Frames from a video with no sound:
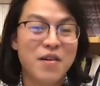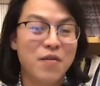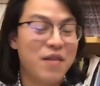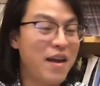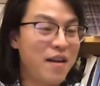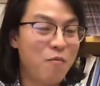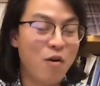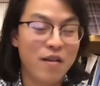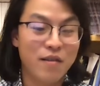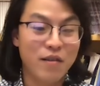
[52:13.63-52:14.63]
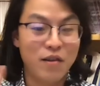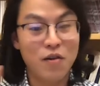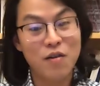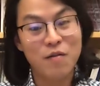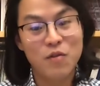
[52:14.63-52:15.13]
you know, they want
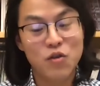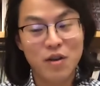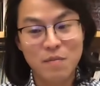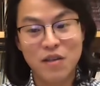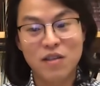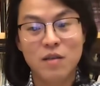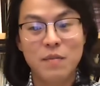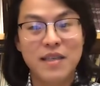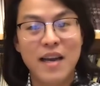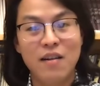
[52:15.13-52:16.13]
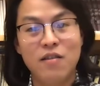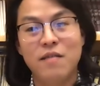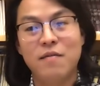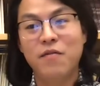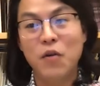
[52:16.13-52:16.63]
their treatment to be
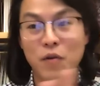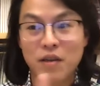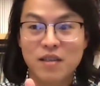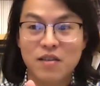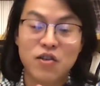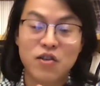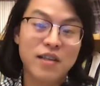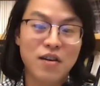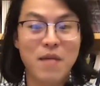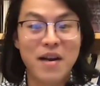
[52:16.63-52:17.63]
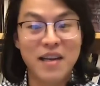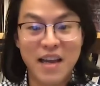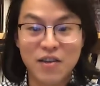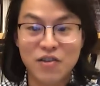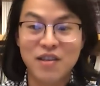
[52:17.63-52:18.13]
tailored and focused just on
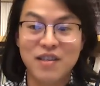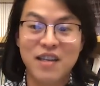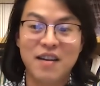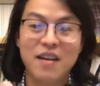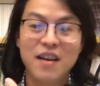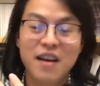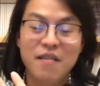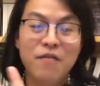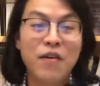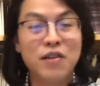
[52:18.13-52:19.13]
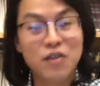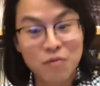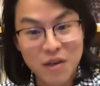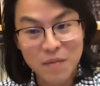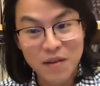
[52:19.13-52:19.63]
medications and, and
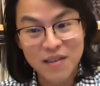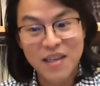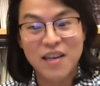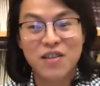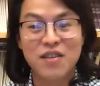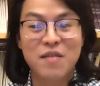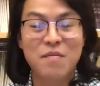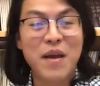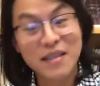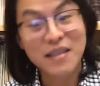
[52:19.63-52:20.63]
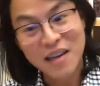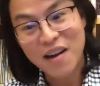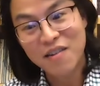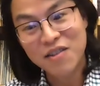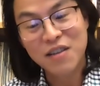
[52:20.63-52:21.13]
functional rehabilitation and pain
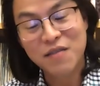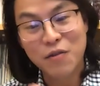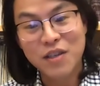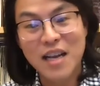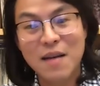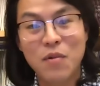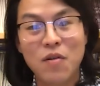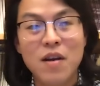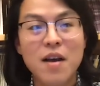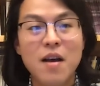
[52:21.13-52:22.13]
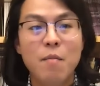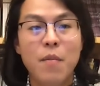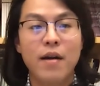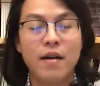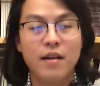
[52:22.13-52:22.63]
psychology, for example.
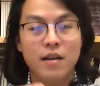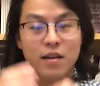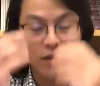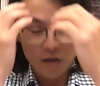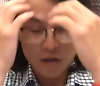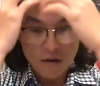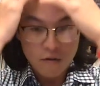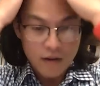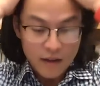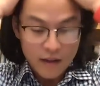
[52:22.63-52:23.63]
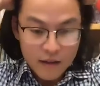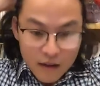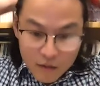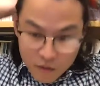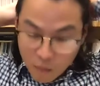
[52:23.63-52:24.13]
But in, in general, like
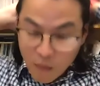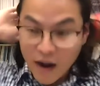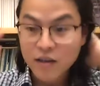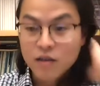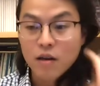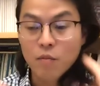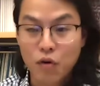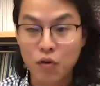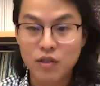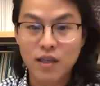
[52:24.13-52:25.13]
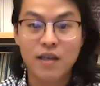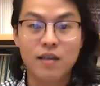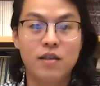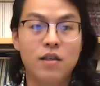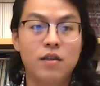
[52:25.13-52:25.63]
you know, my approach
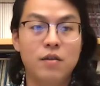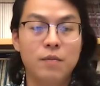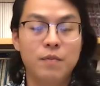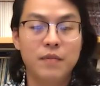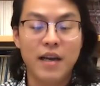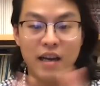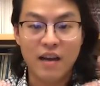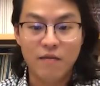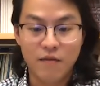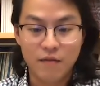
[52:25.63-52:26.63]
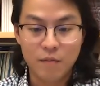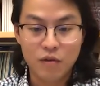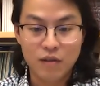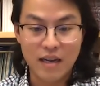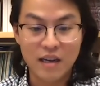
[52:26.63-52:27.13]
is to, like I've
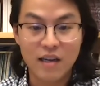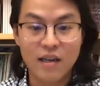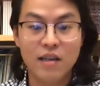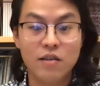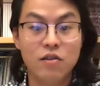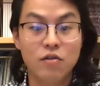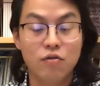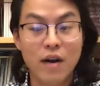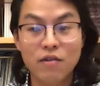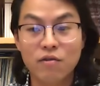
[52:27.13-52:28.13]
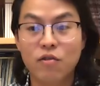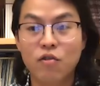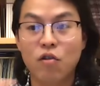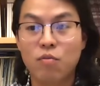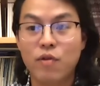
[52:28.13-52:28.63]
presented, is to try to
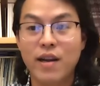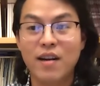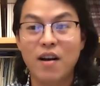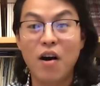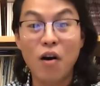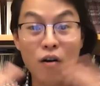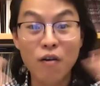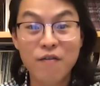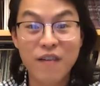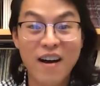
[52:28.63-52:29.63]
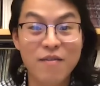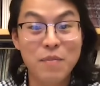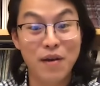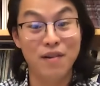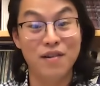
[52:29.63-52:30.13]
incorporate all
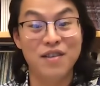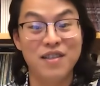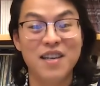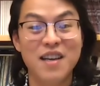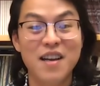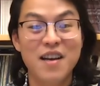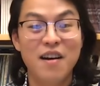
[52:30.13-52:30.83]
five pillars